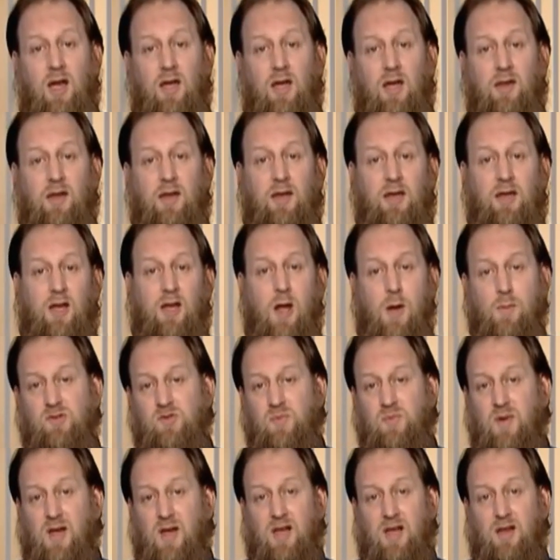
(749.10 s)
And then he
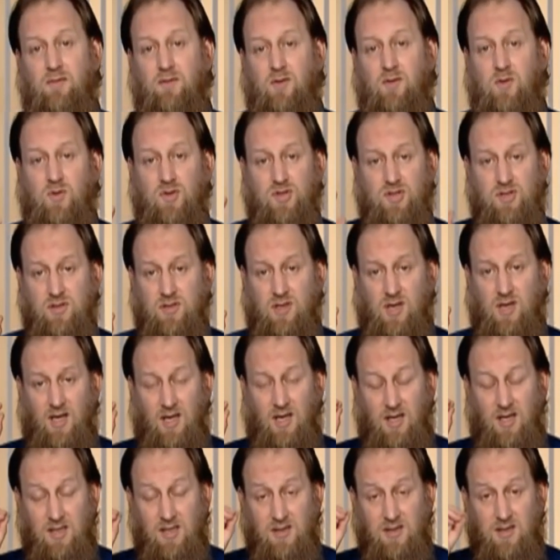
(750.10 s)
comes back, of course,
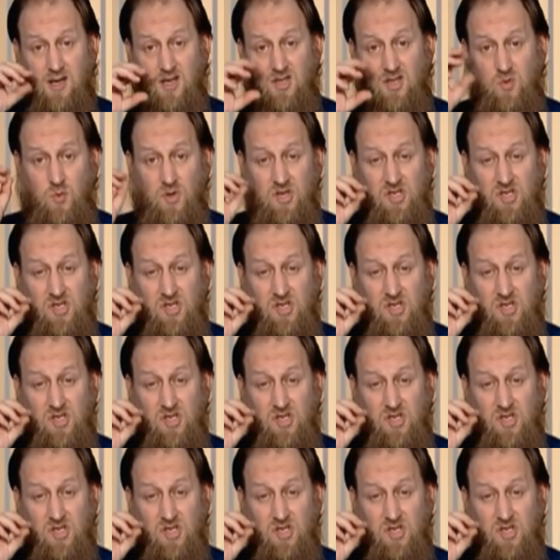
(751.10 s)
and he starts